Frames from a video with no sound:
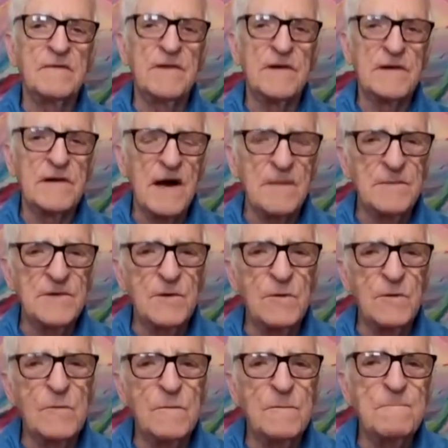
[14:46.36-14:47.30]
for our
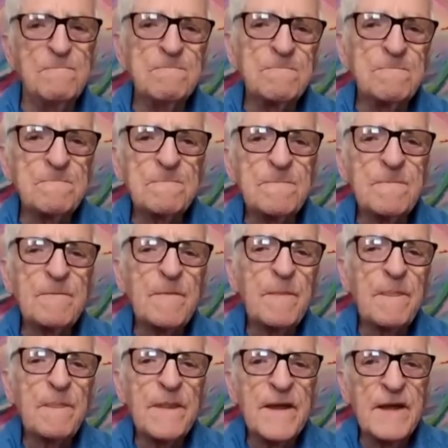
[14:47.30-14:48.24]
common home.
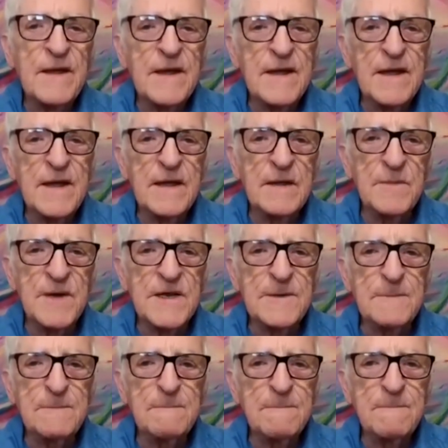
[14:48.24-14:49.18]

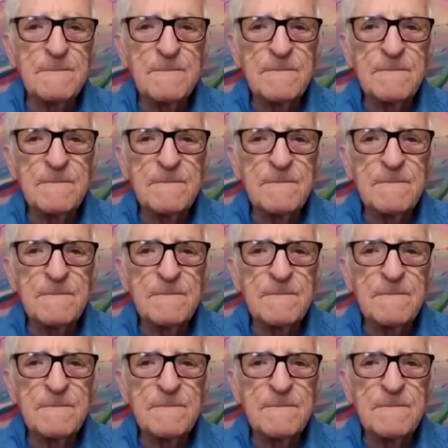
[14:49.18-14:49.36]
Amen.